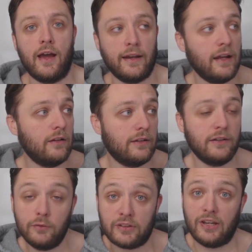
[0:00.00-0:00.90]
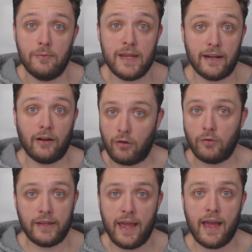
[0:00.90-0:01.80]
and they'll tell me, and I'll
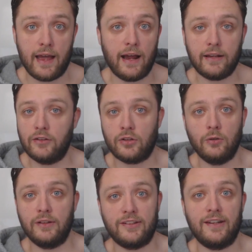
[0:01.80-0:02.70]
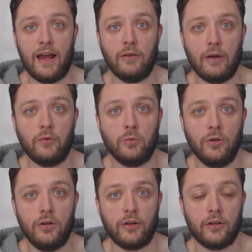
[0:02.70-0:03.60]
go, yeah, I can totally see how that would
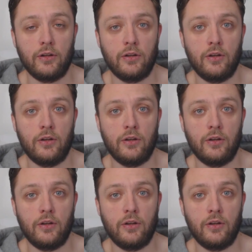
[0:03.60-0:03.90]
work.